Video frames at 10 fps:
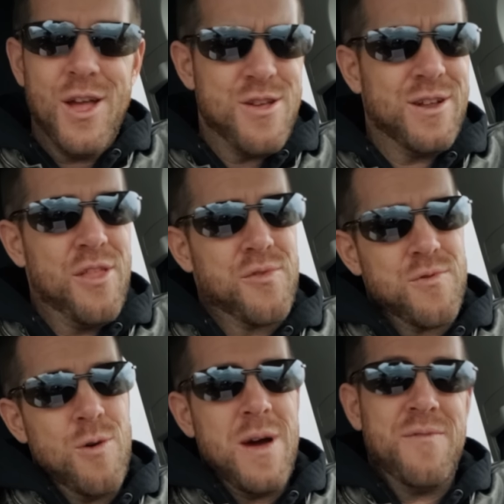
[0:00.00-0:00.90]
You're going to
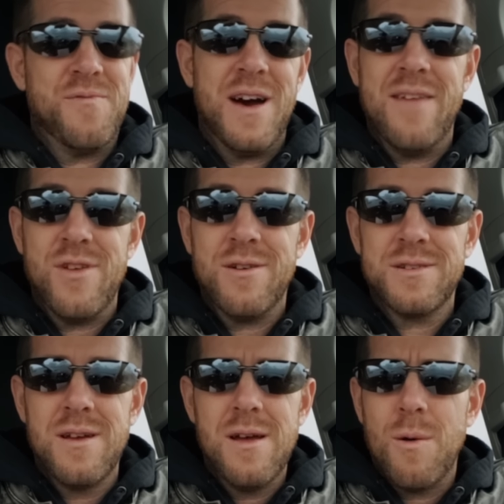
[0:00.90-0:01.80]
throw away five
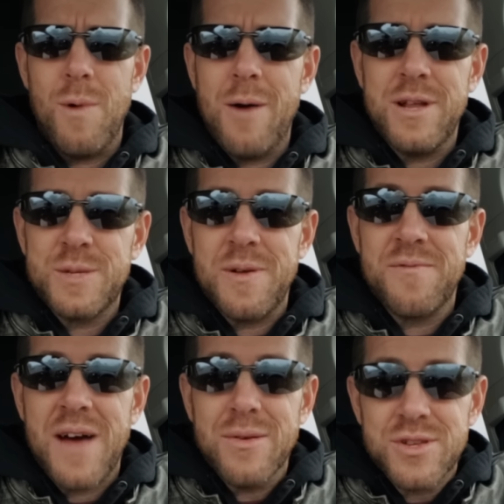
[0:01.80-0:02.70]
years? Why would he spend
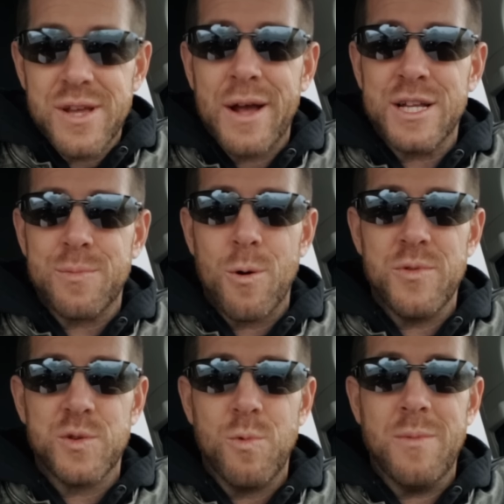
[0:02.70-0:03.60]
five seconds more with
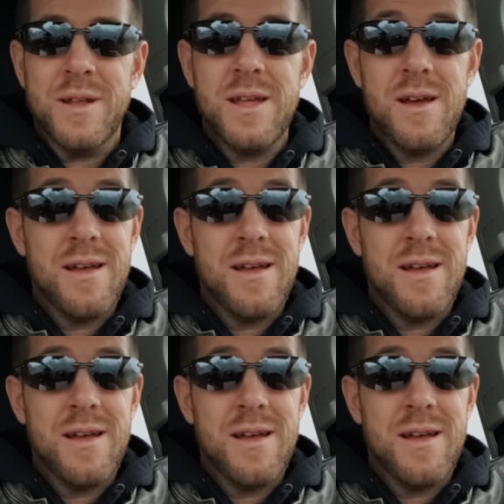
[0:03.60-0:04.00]
this woman